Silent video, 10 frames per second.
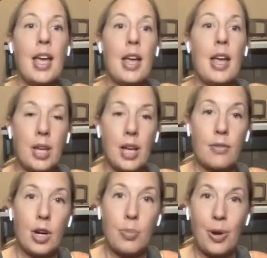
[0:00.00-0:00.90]
A
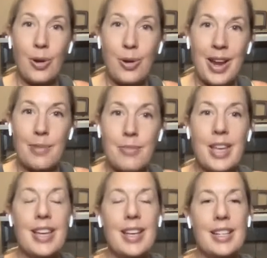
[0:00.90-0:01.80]
recovery program
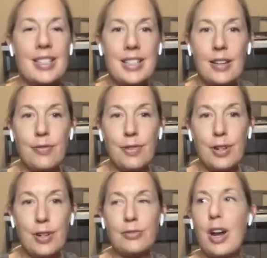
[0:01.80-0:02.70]
is
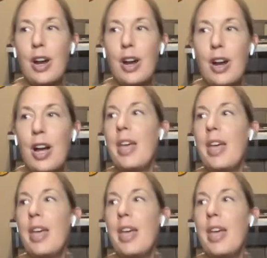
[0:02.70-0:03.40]
different from